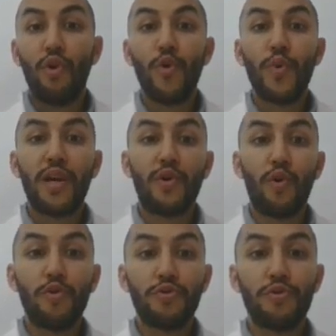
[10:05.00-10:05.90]
Or we can
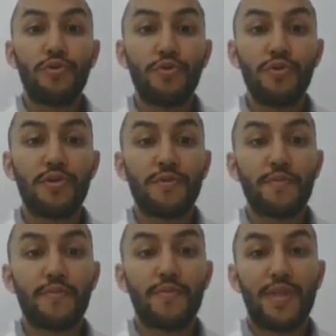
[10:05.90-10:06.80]
also use
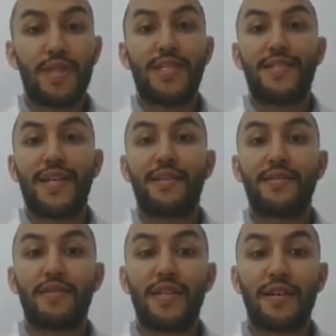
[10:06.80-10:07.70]
the
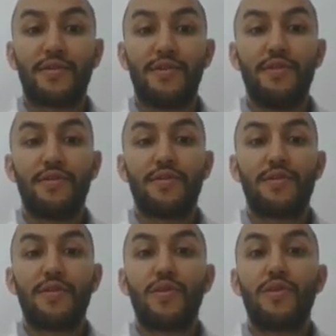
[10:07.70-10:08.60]
second connector,
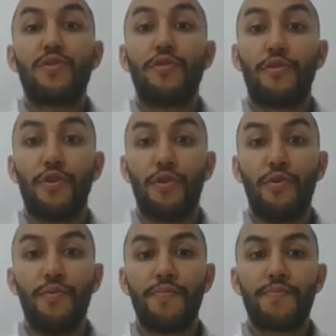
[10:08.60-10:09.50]

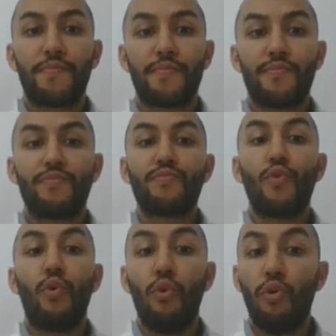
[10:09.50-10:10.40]
though,
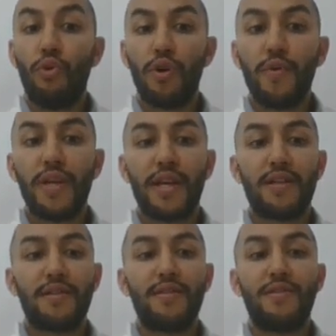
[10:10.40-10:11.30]
or we
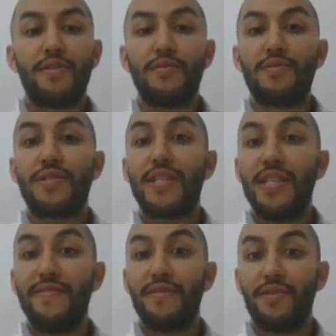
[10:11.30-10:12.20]
can use
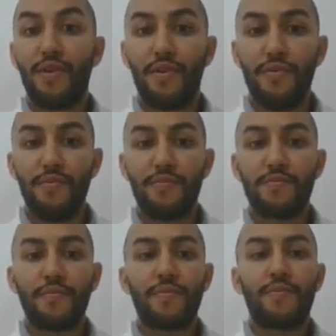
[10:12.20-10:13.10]
even though,
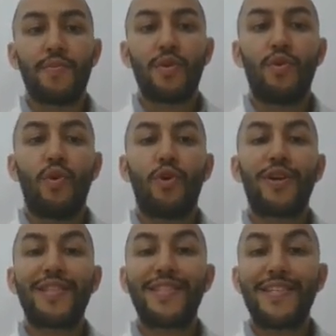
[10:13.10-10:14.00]

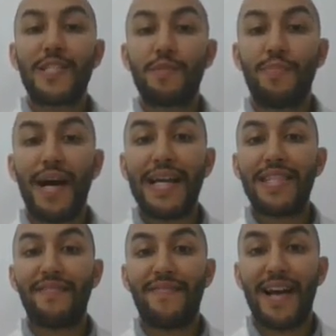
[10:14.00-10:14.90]
or
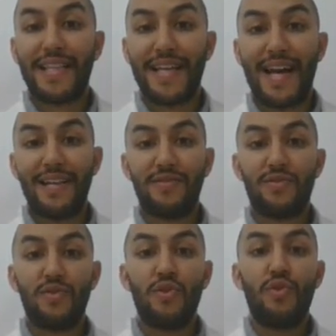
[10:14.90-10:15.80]
despite the fact that,
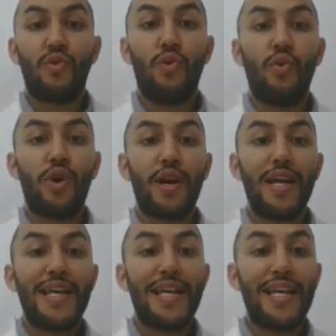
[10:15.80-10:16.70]

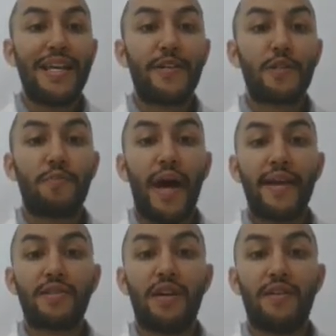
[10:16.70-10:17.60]
or in
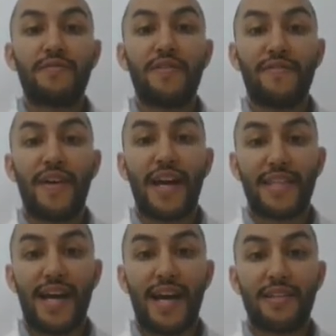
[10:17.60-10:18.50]
spite of the
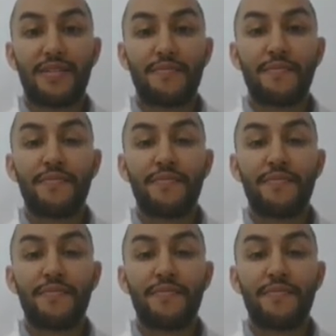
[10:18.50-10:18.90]
fact that.